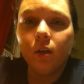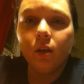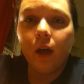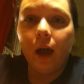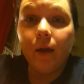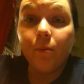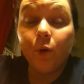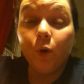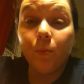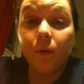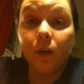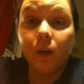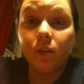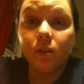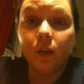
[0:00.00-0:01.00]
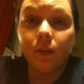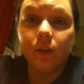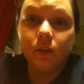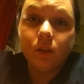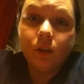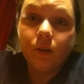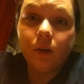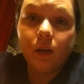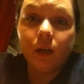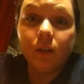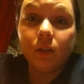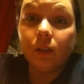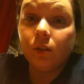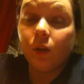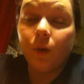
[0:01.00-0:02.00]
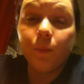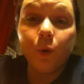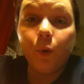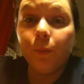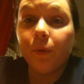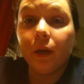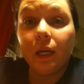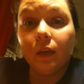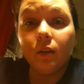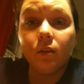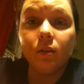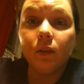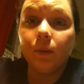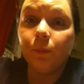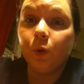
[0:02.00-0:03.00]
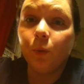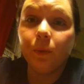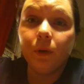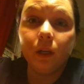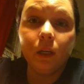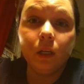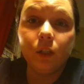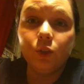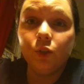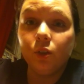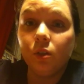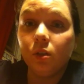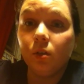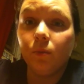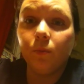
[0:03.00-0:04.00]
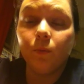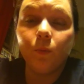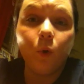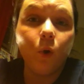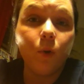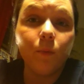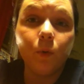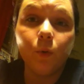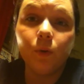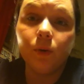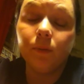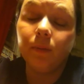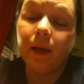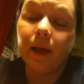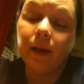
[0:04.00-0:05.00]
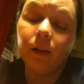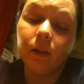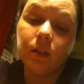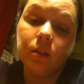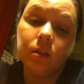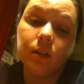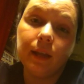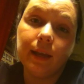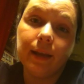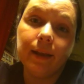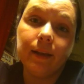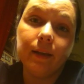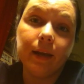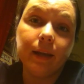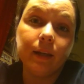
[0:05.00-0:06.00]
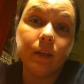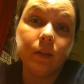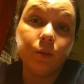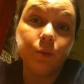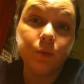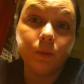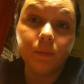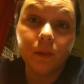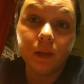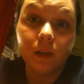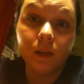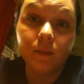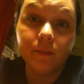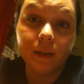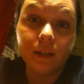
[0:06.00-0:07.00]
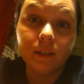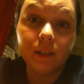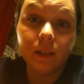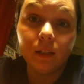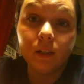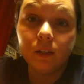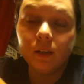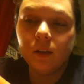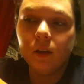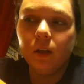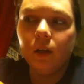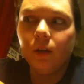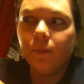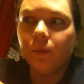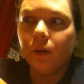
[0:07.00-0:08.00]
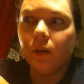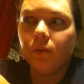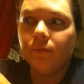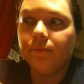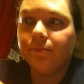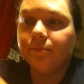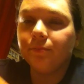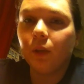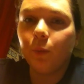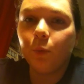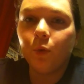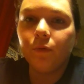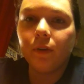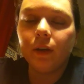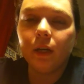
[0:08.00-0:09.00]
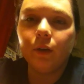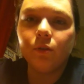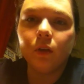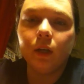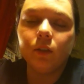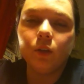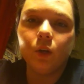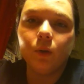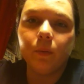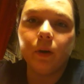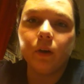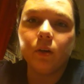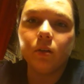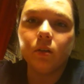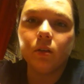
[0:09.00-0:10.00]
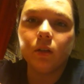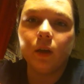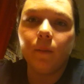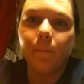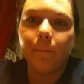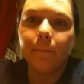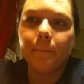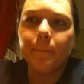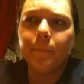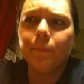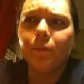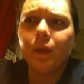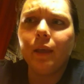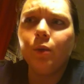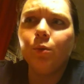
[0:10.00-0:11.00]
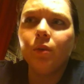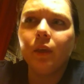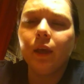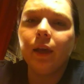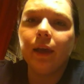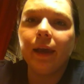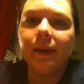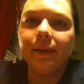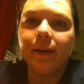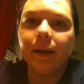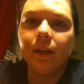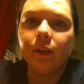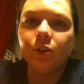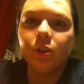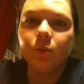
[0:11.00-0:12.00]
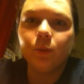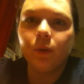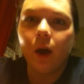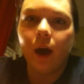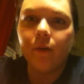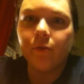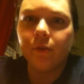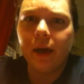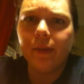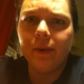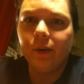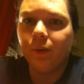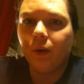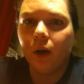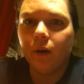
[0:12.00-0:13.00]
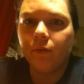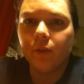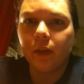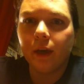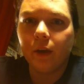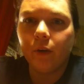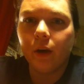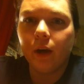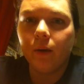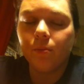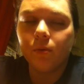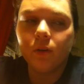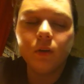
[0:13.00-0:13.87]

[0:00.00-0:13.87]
I'm hoping it's nothing serious. That's all I'm hoping. I'm hoping it is just some hormone imbalance and I can do something to fix it. But I won't find out till October. So, and you would think a gynecologist would offer that. They don't offer that crap.